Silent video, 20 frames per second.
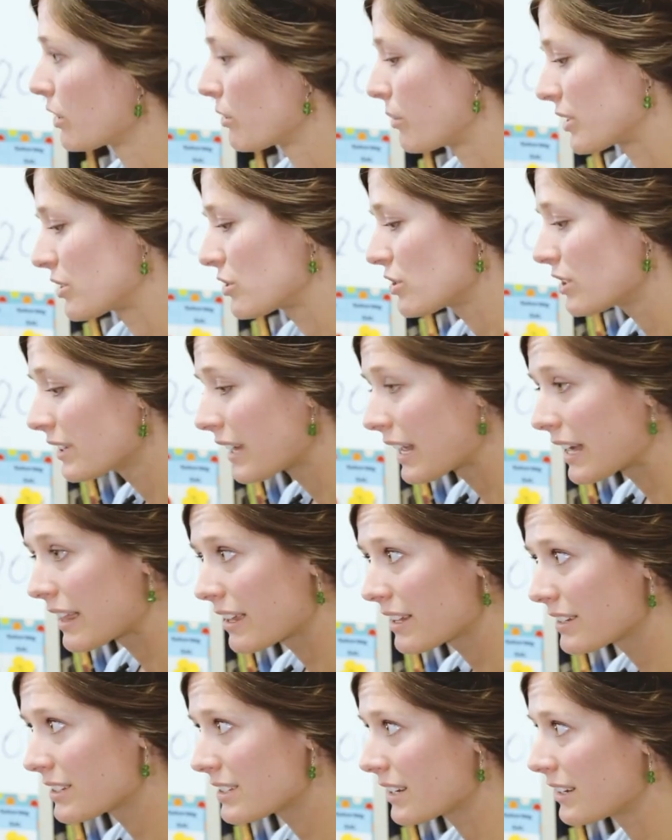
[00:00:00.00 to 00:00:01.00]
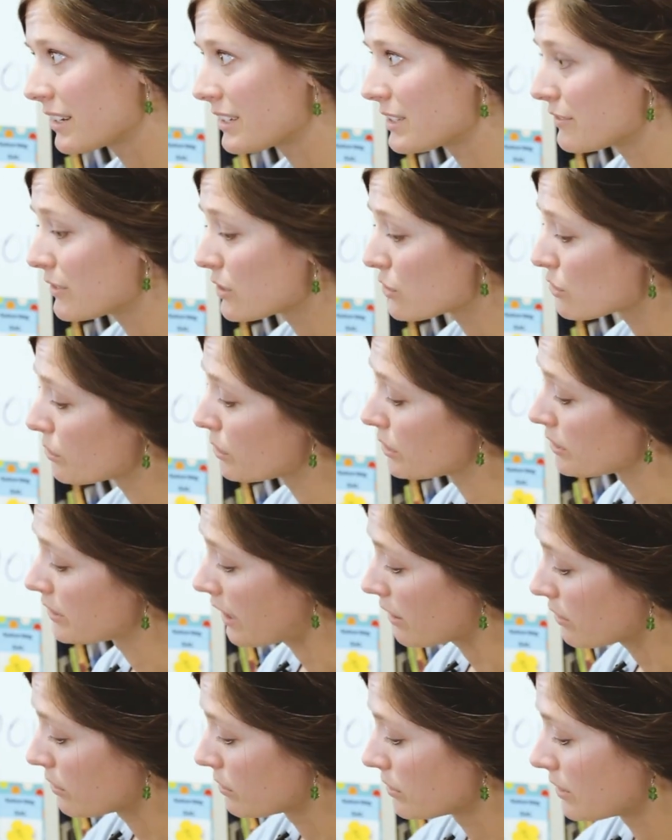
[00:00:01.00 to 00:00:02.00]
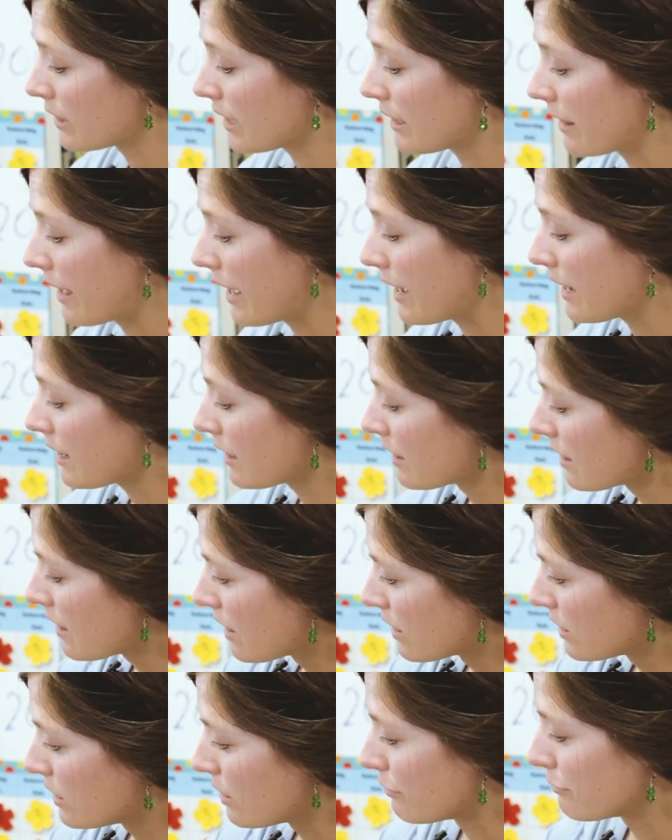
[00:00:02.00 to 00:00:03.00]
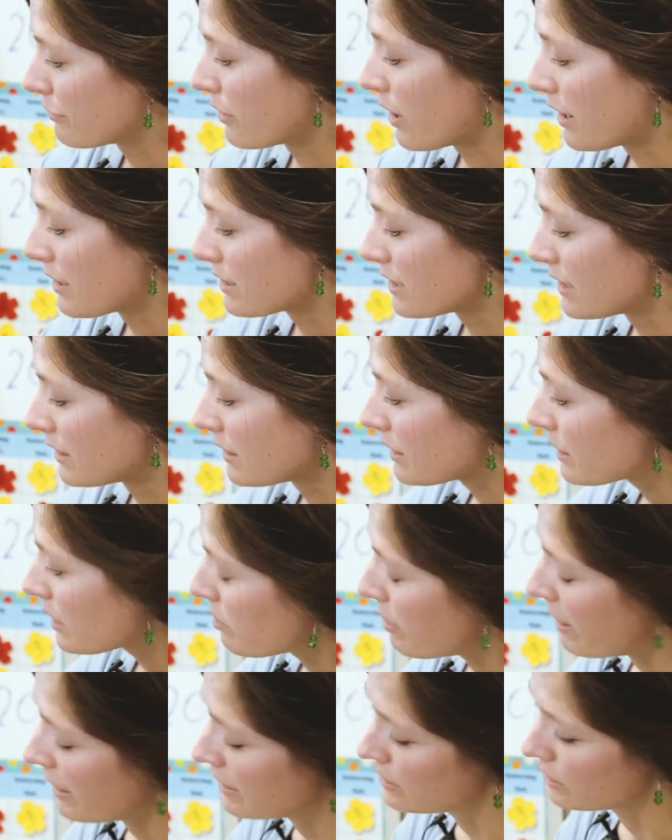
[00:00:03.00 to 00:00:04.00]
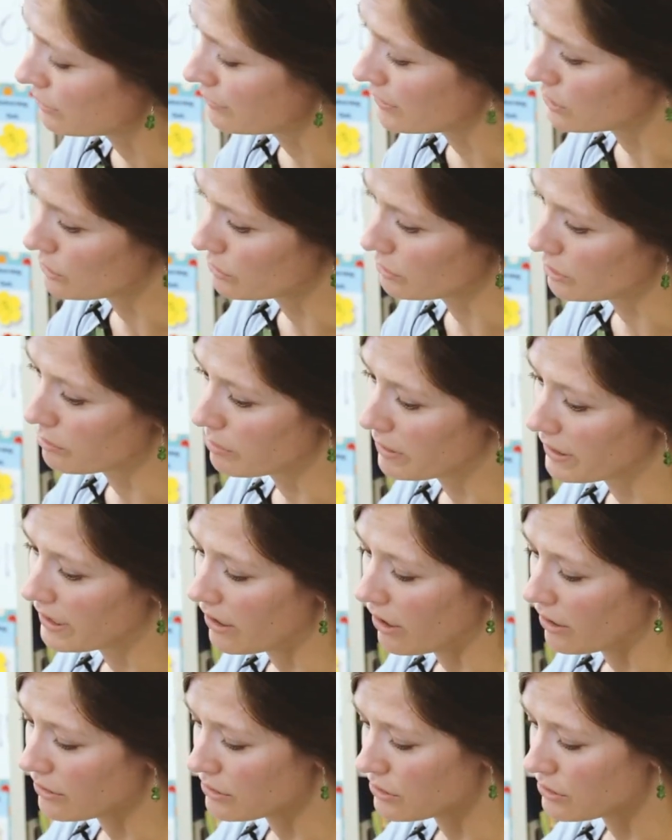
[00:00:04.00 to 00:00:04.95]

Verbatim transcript: a question like this, and it's visual not only like the frogs and lily pads are visual, but it